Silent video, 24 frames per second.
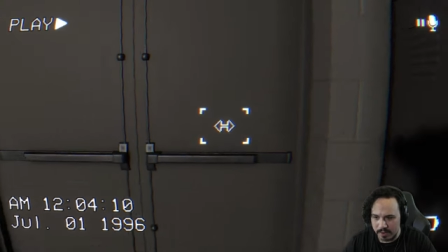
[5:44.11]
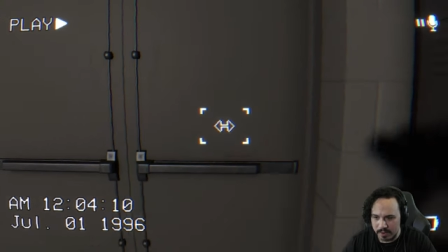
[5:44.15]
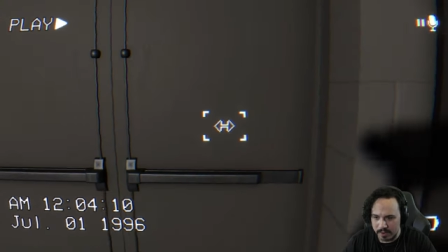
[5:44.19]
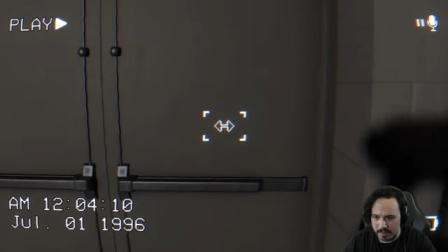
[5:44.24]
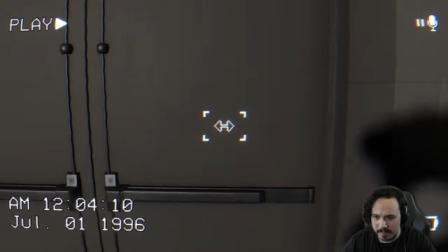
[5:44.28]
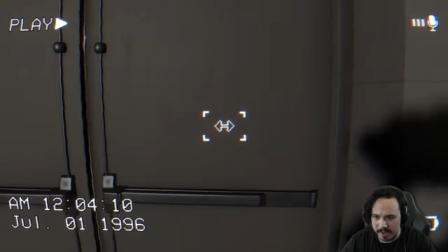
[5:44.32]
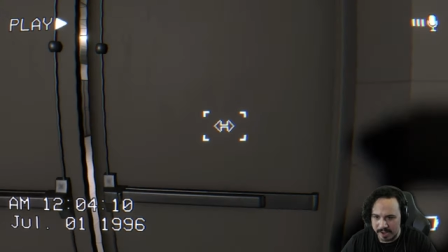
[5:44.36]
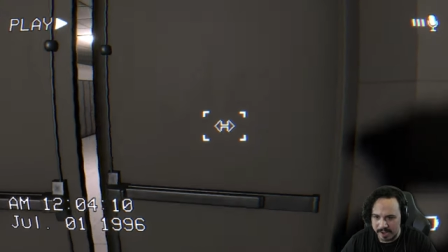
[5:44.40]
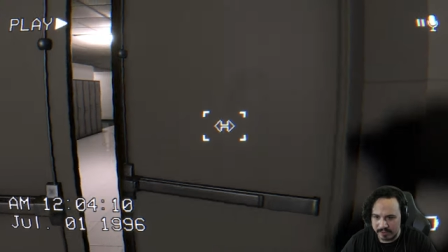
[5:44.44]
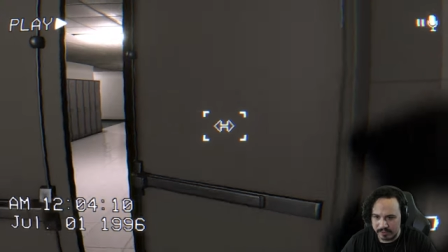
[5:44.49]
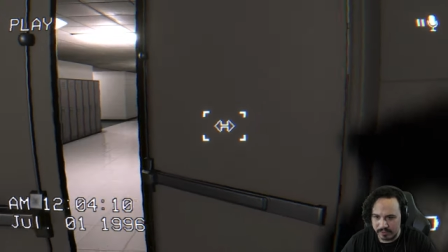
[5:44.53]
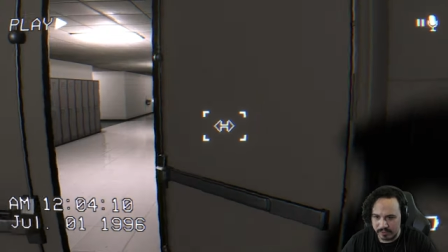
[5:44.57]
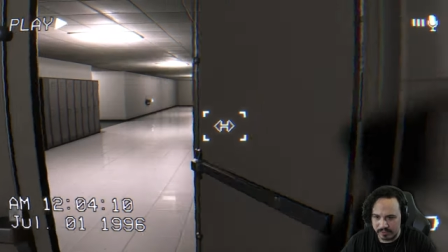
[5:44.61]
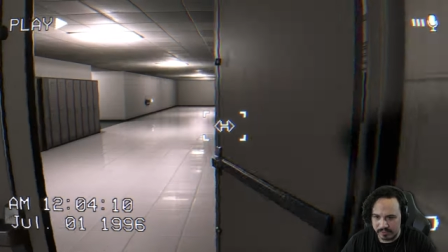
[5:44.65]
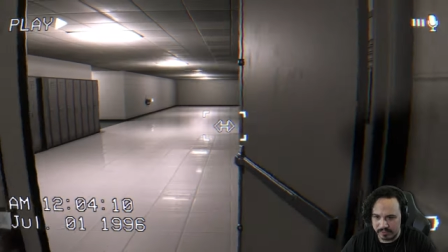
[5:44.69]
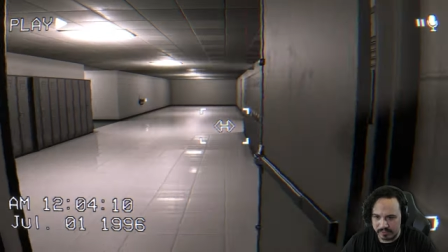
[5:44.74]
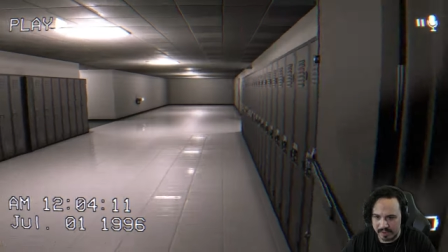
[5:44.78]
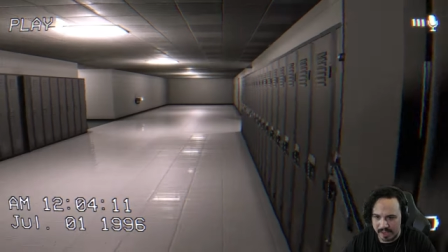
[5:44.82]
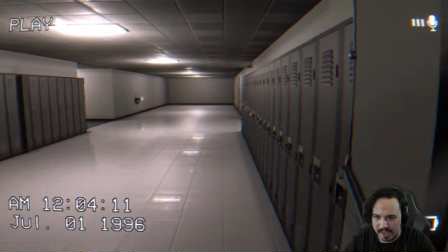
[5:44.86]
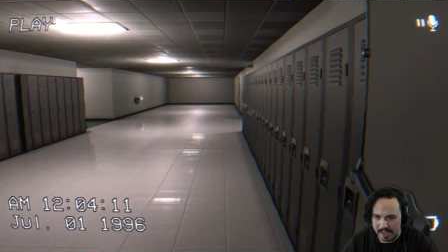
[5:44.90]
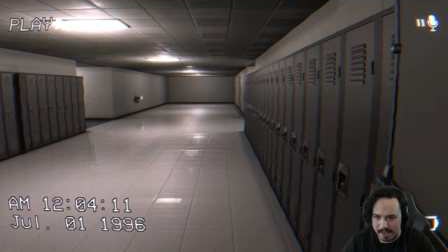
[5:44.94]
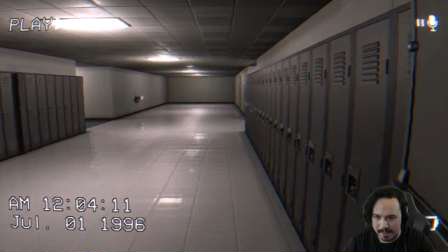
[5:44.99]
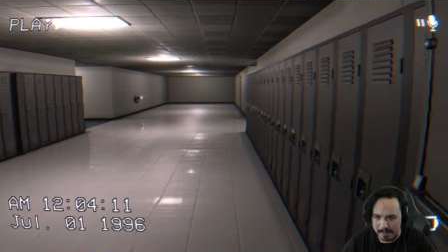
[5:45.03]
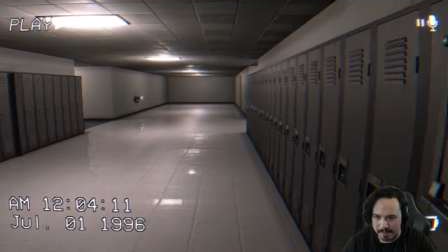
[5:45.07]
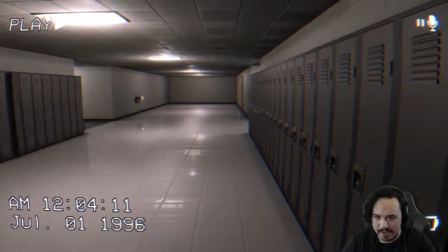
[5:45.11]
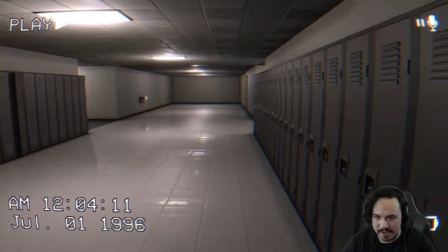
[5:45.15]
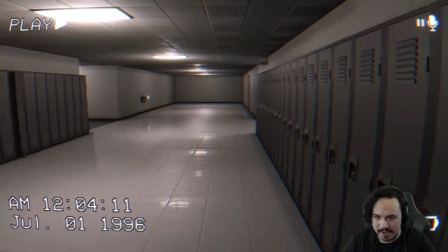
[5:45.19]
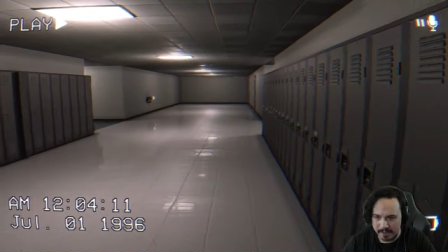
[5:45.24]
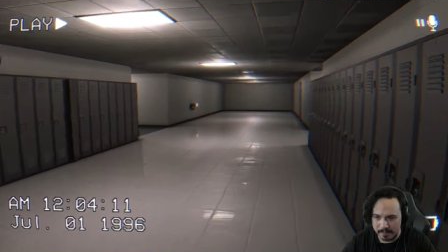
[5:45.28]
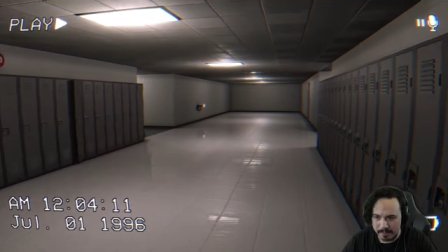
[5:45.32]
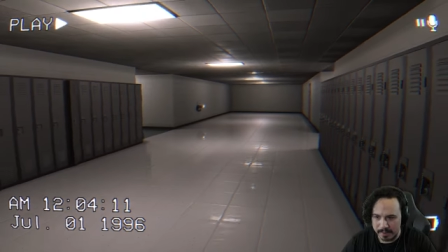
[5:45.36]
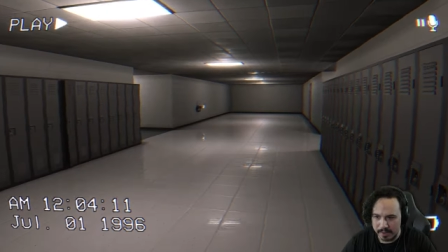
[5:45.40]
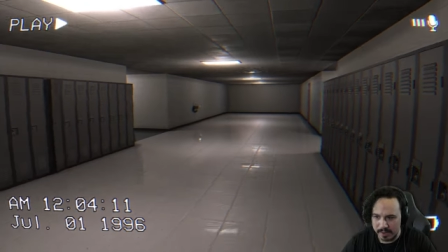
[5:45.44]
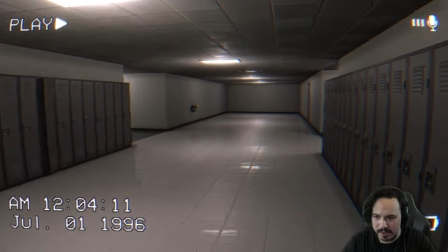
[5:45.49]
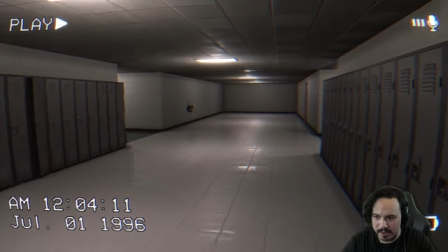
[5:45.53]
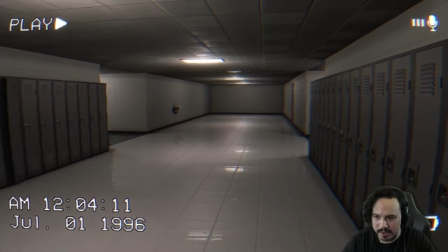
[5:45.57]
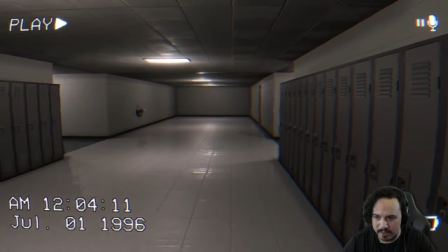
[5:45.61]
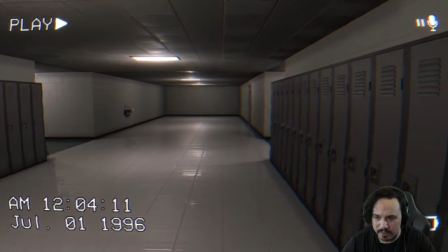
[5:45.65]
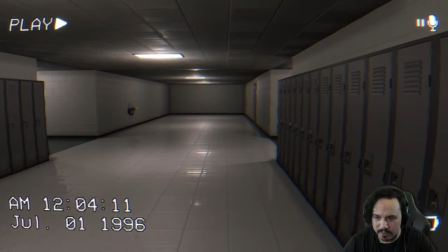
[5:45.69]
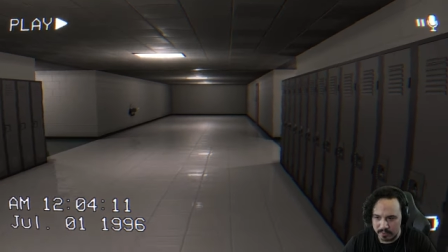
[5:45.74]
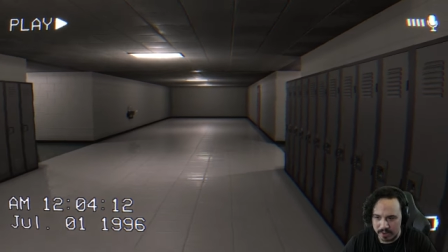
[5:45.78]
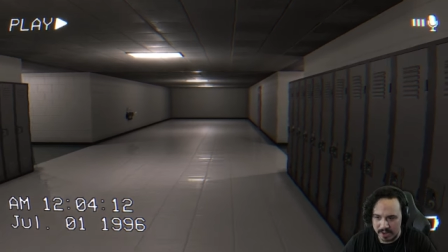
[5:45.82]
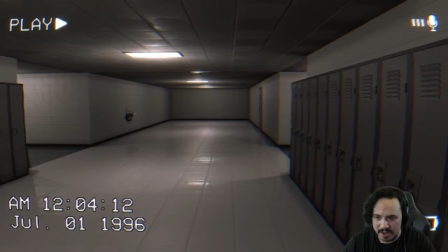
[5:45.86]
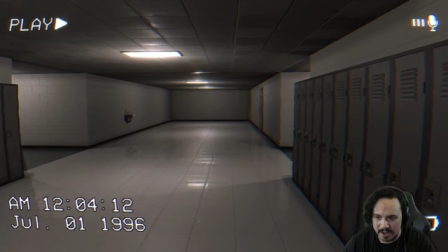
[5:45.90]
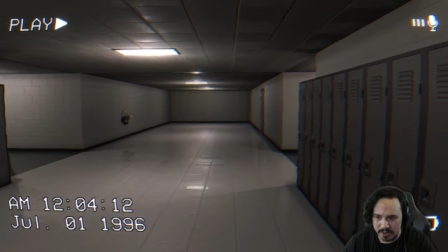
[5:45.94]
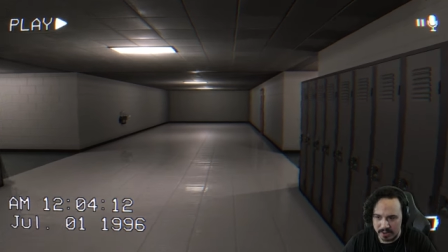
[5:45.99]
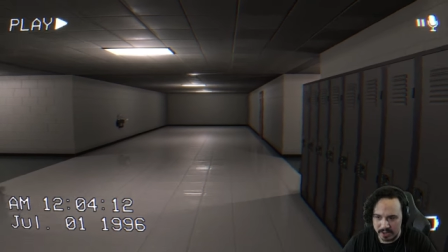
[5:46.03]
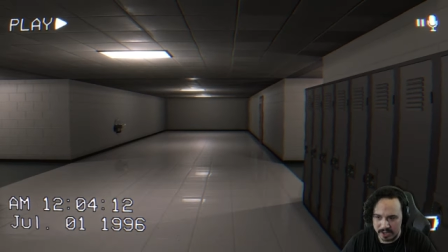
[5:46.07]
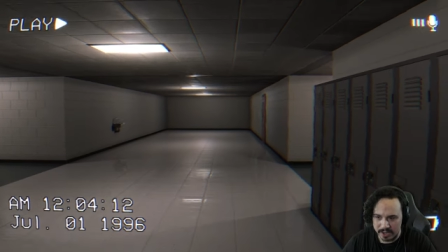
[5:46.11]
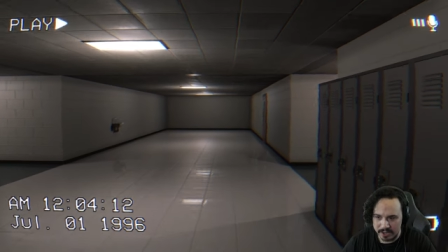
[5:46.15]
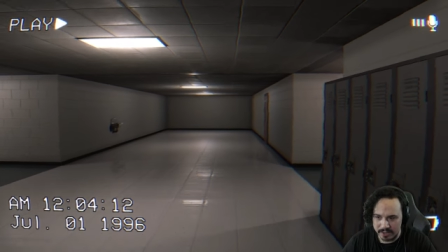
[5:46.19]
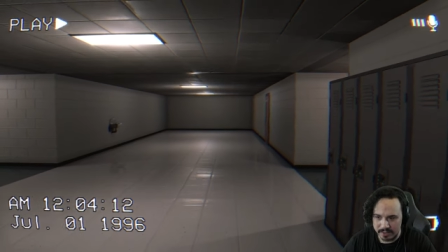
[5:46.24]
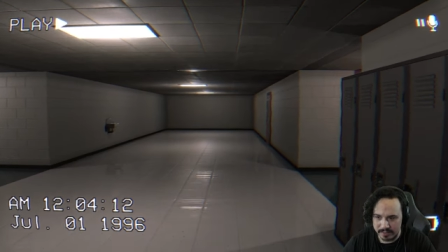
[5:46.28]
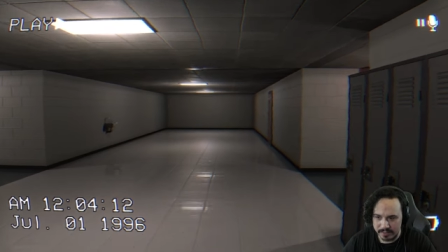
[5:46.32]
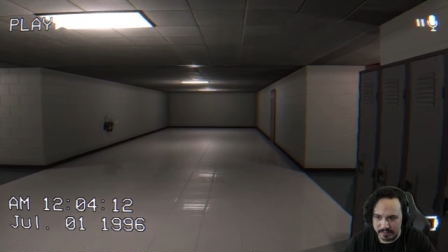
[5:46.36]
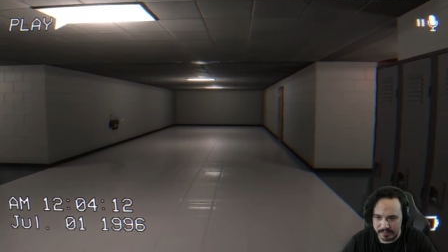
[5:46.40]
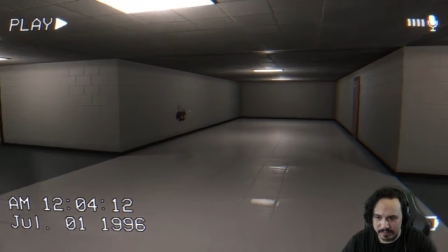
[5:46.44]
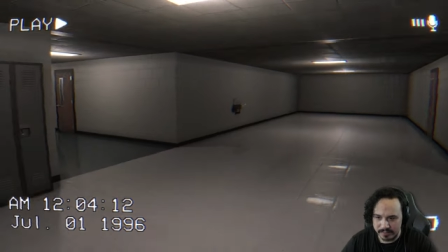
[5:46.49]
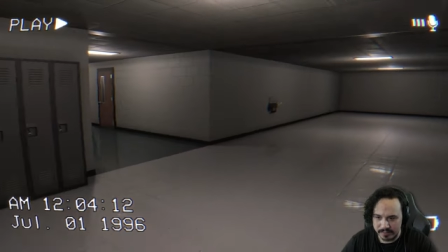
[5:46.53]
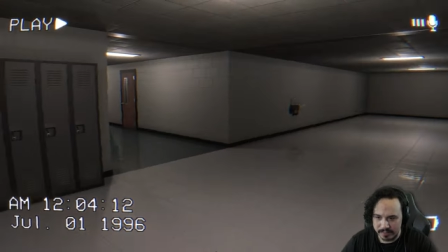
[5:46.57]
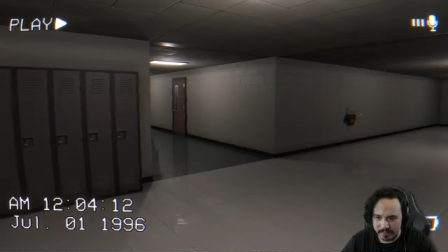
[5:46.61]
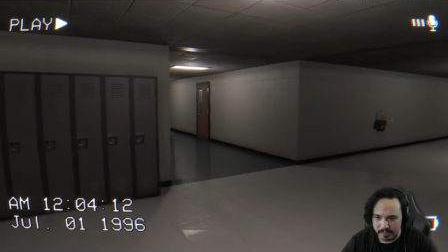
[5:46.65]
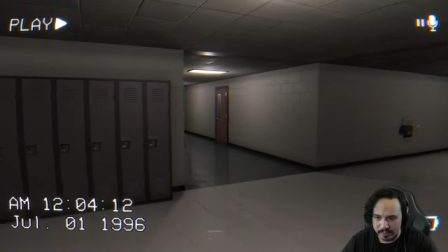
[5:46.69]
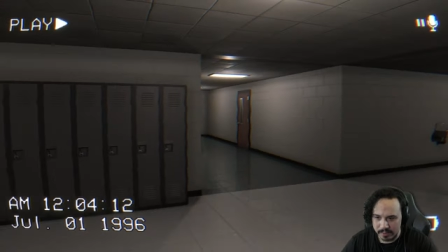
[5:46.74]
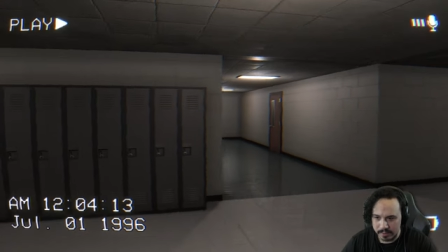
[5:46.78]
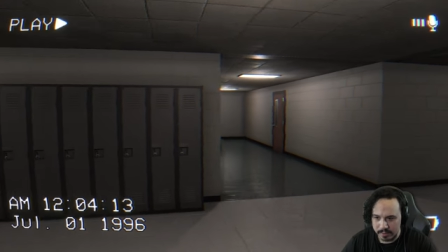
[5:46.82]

or am I just happening upon new areas?